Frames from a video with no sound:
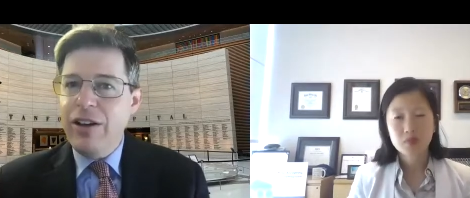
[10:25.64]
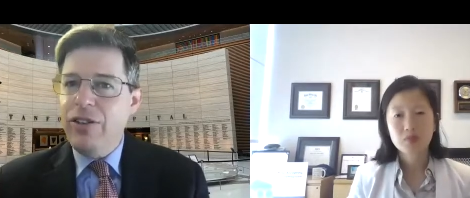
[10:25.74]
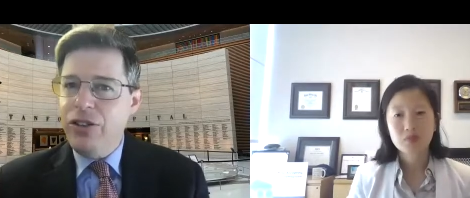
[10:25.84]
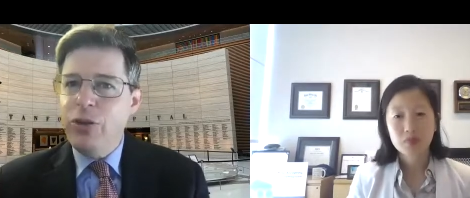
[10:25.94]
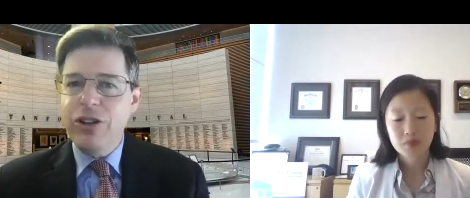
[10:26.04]

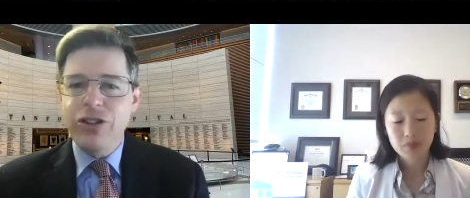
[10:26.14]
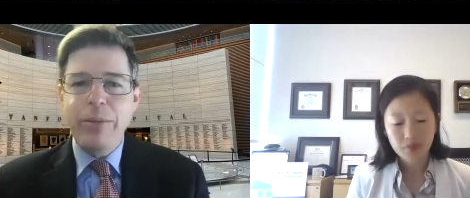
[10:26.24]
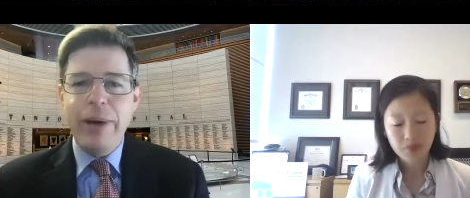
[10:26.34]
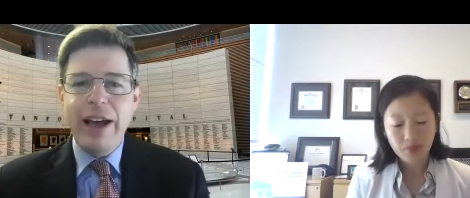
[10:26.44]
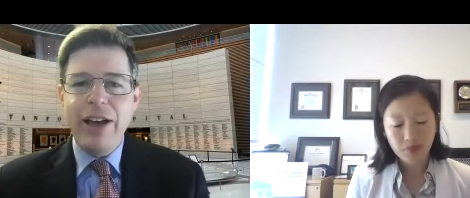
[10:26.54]
Speaker 1: too
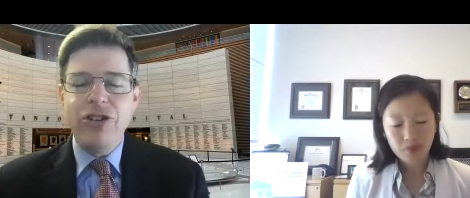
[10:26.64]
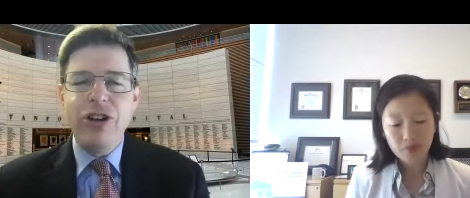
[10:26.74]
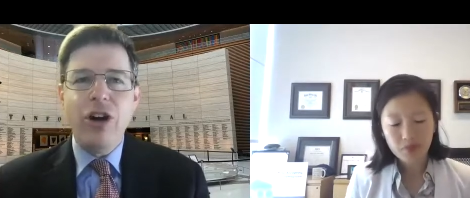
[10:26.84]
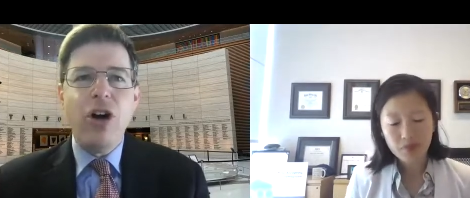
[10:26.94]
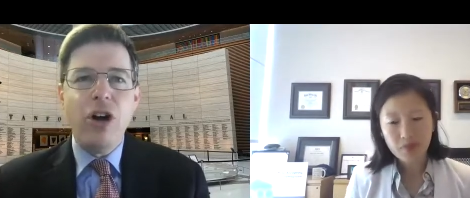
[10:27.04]
distant past
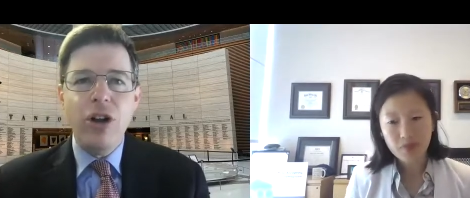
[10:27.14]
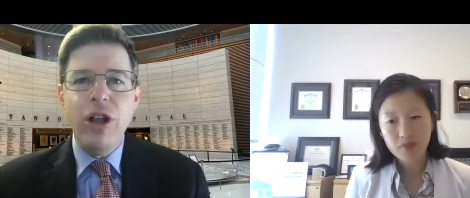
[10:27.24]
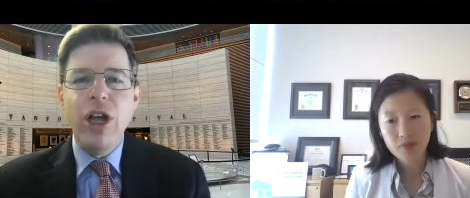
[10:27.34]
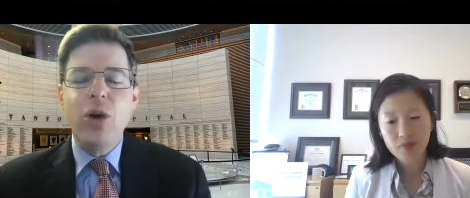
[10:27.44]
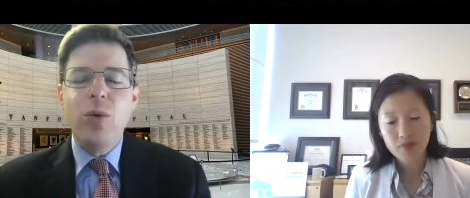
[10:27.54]
at
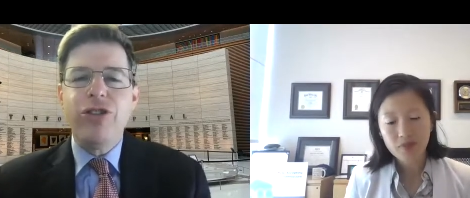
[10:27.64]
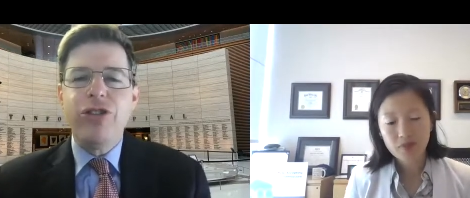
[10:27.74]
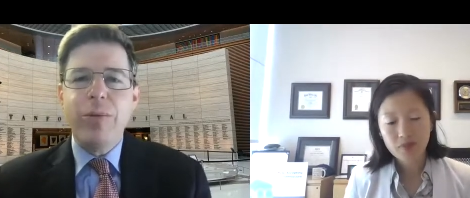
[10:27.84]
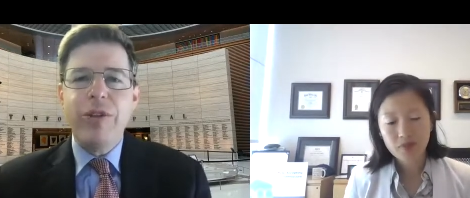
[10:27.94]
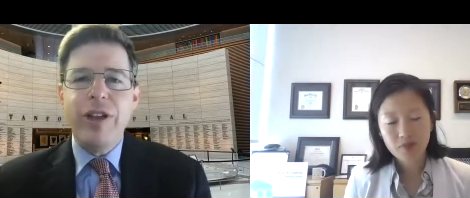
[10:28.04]
all was
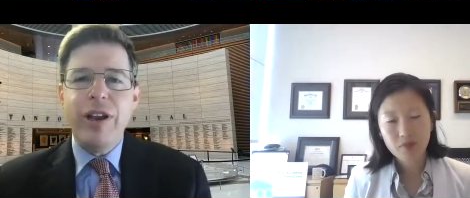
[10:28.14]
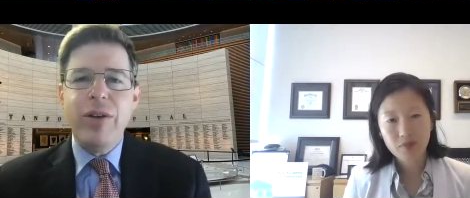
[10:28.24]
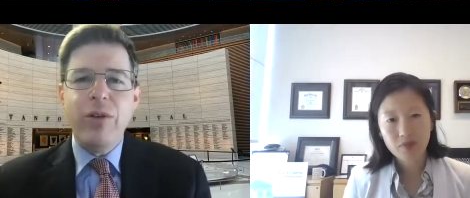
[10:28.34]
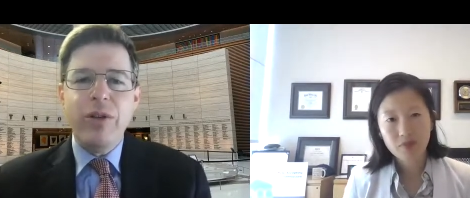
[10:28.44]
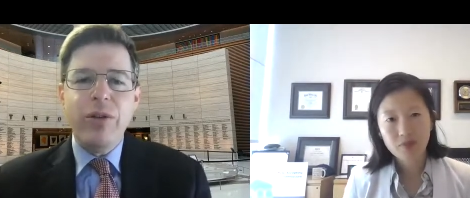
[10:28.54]
something that
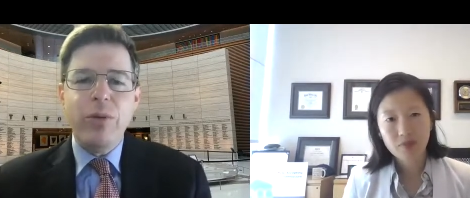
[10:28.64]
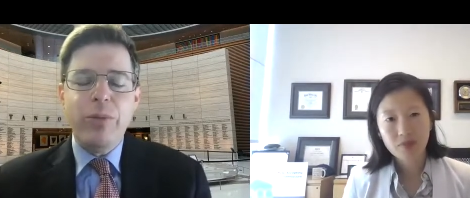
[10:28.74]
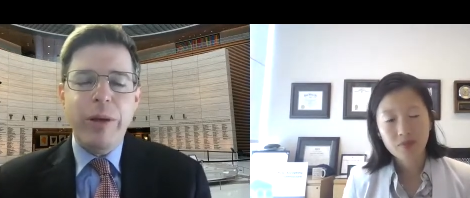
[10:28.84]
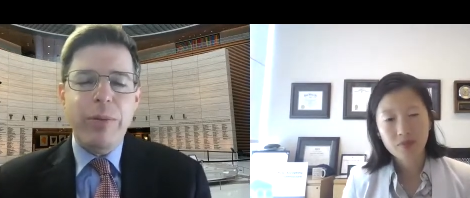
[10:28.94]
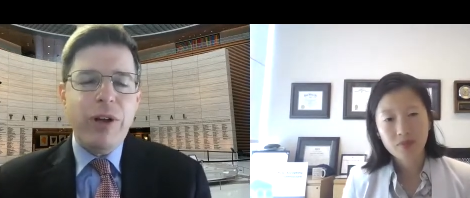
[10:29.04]
uh,
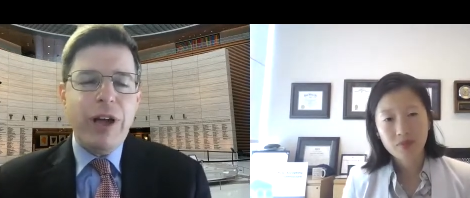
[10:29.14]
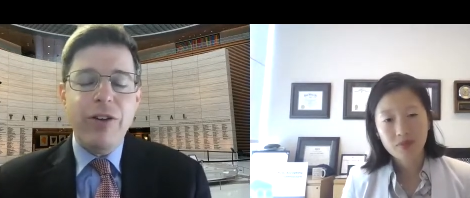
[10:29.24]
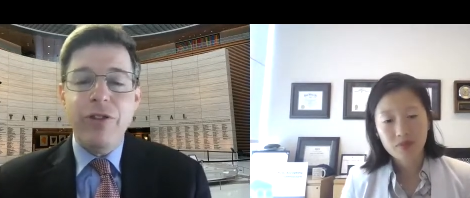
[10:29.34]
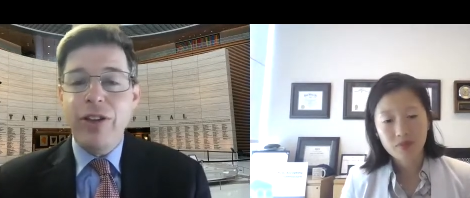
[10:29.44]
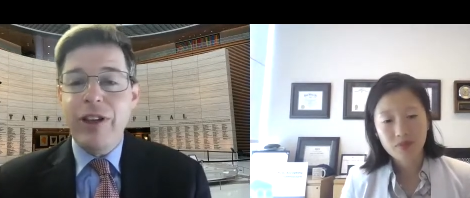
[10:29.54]
people kind
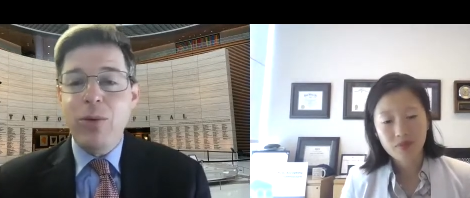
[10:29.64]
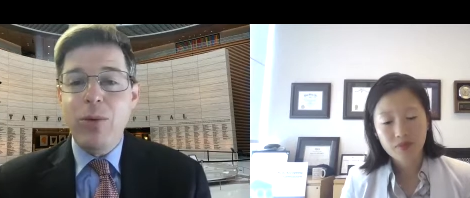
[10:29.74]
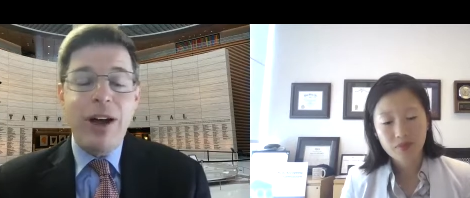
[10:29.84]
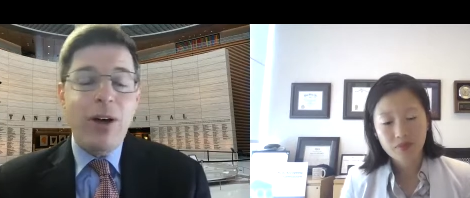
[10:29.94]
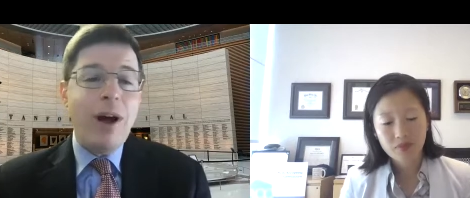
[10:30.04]
of felt like,
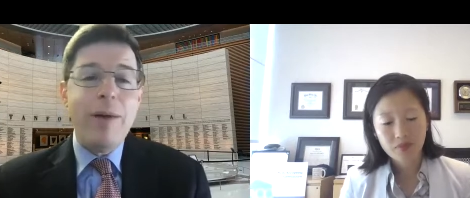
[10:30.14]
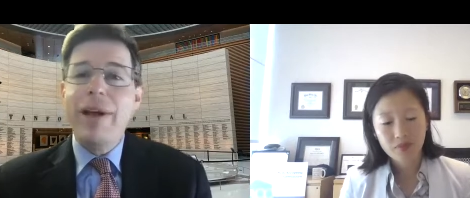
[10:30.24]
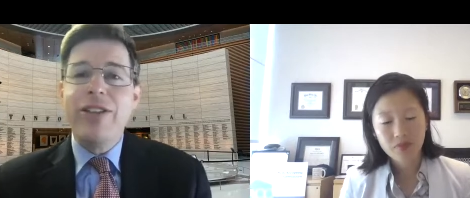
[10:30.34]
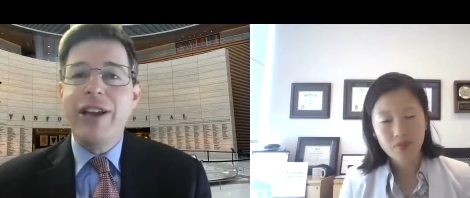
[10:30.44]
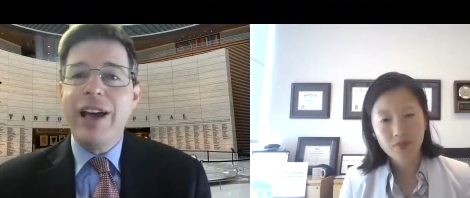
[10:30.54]
well, why
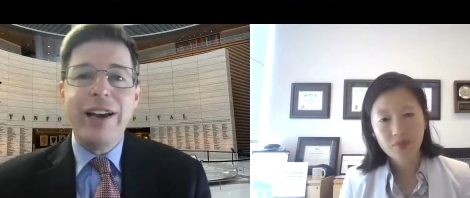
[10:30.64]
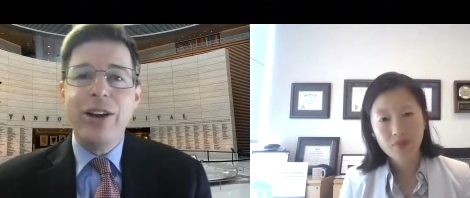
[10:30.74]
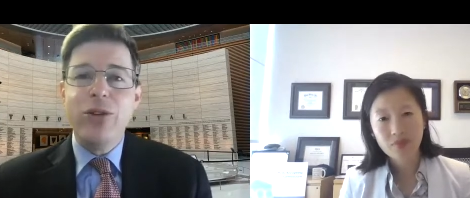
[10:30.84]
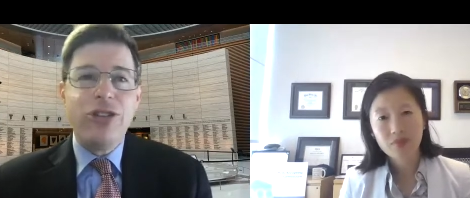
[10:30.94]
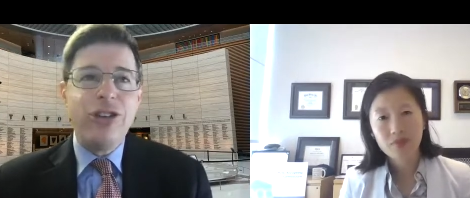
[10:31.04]
make the
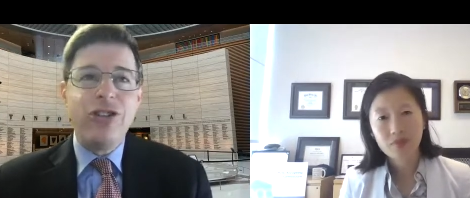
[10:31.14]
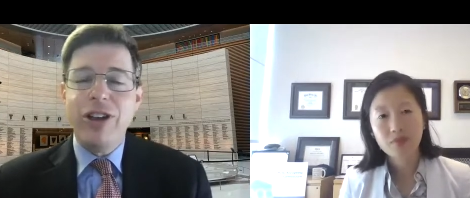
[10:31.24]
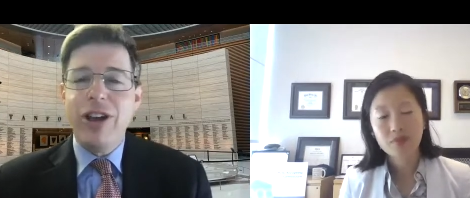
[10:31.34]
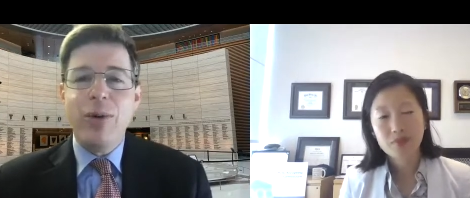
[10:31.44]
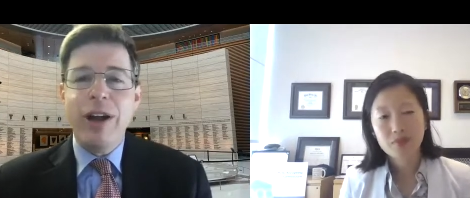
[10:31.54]
diagnosis?
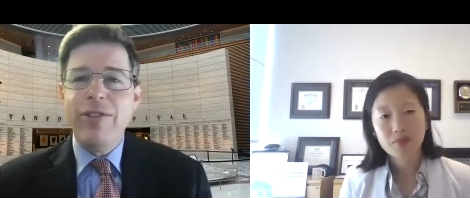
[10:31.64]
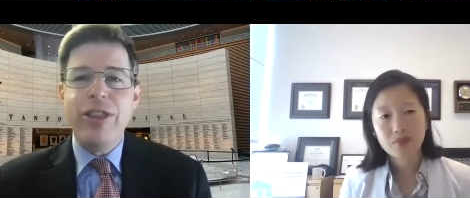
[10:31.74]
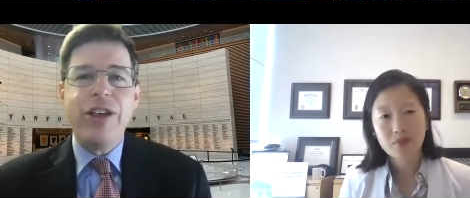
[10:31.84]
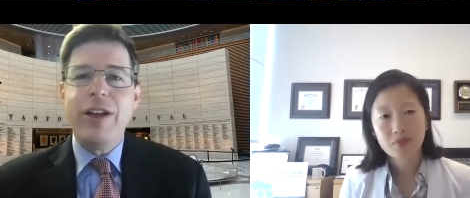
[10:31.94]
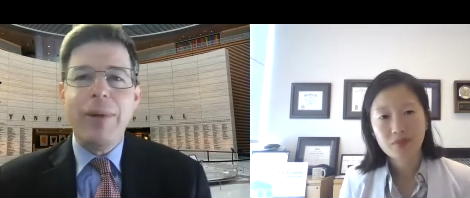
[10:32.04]
Uh, why even
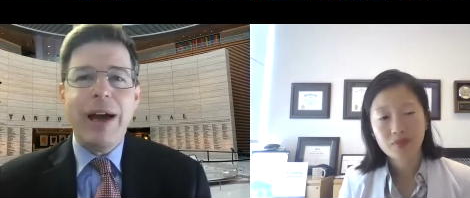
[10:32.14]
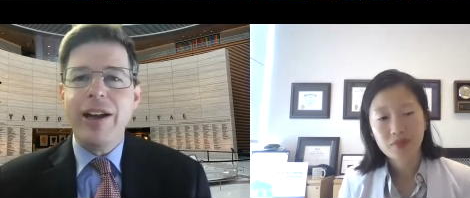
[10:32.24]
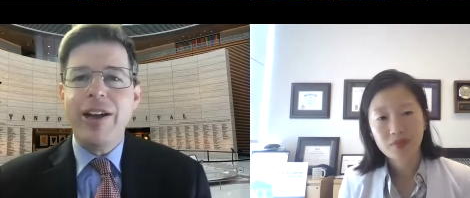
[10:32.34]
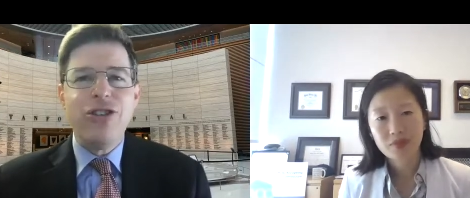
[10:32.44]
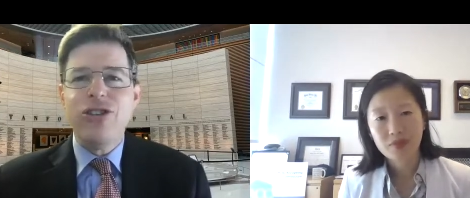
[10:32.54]
think about
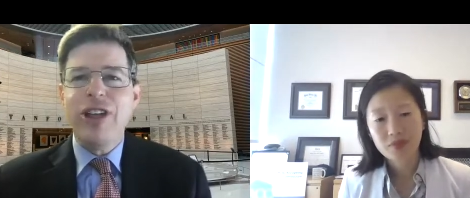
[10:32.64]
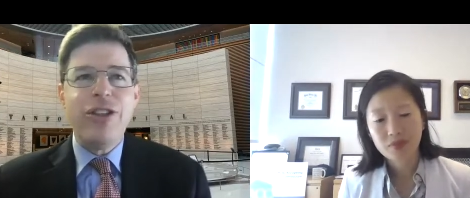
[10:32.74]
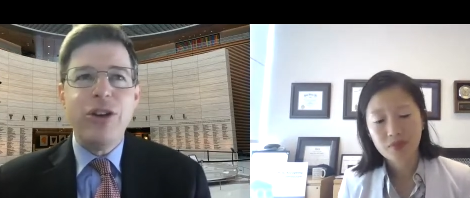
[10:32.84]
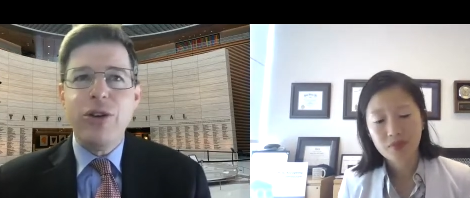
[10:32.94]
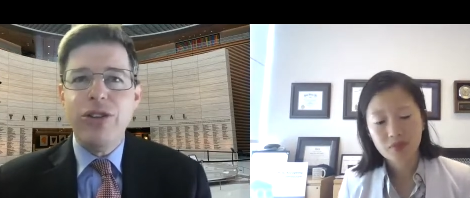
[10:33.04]
it? Because there's
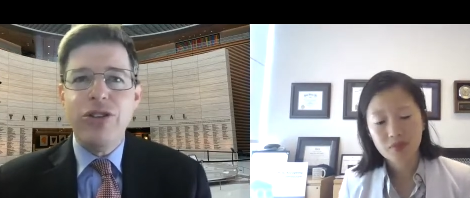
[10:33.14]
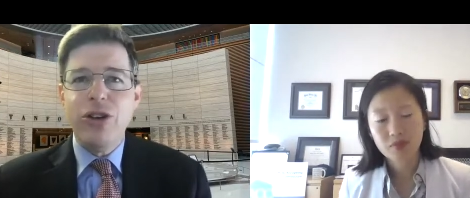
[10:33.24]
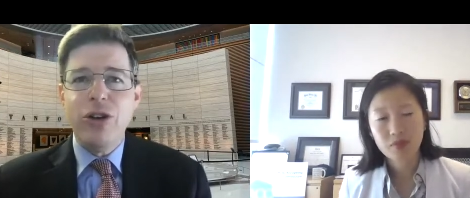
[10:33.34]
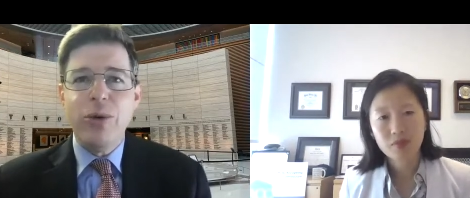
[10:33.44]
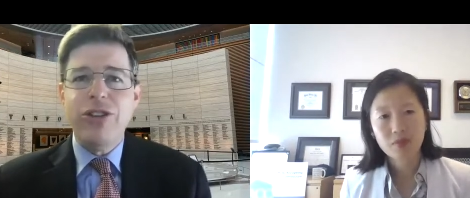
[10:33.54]
nothing you can
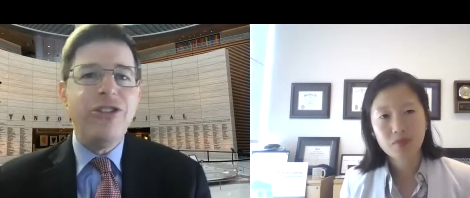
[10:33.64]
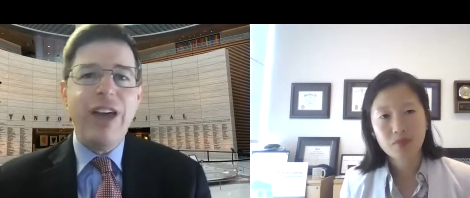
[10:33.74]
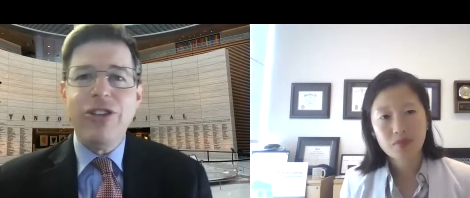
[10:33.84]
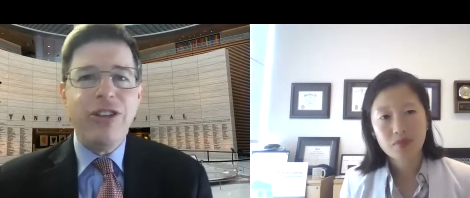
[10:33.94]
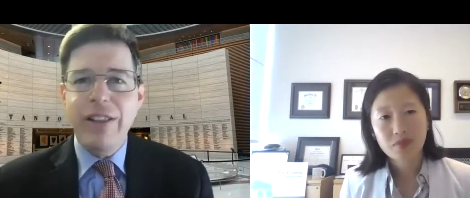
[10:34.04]
do. It's a
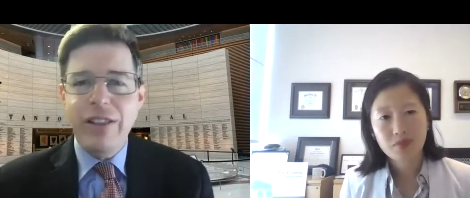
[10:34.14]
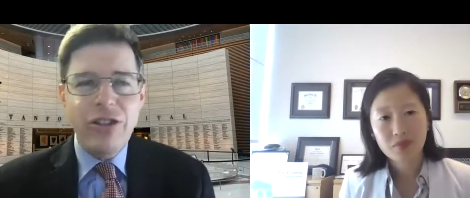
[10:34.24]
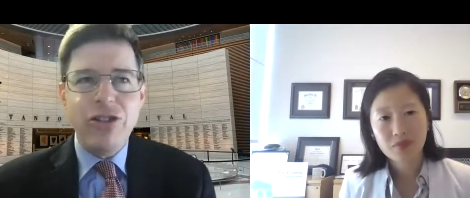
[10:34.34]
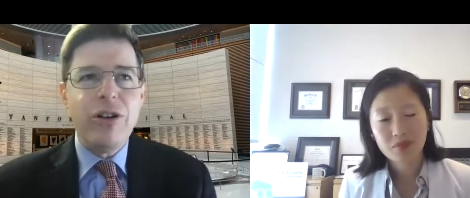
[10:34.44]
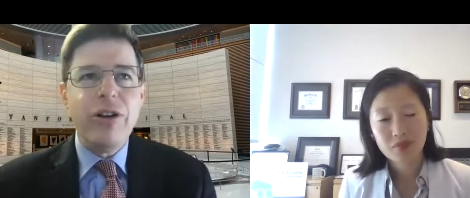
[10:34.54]
death sentence, or